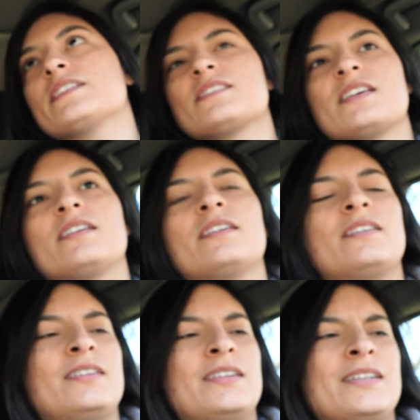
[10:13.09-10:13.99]
It's
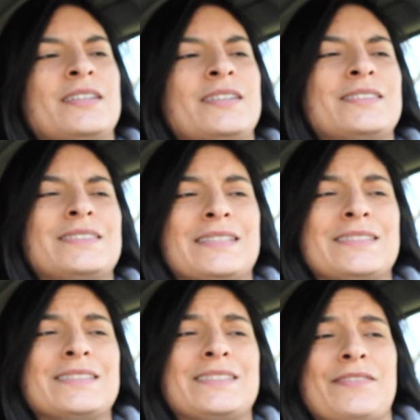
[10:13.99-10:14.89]
says
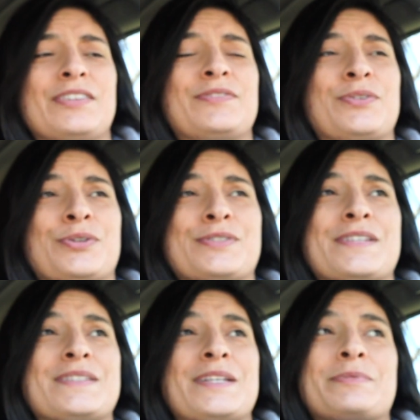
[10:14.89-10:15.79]
it's 74 degrees
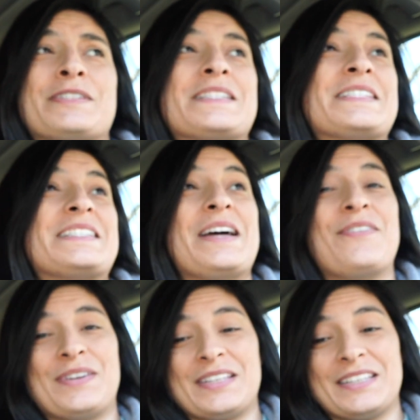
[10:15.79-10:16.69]
outside, but it's
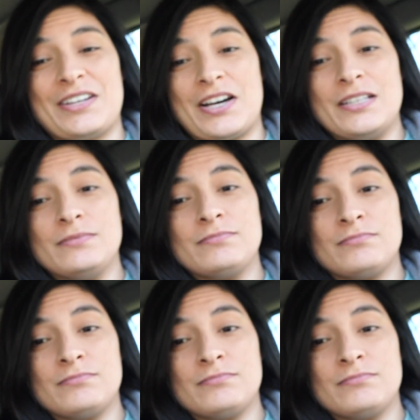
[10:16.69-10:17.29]
definitely not.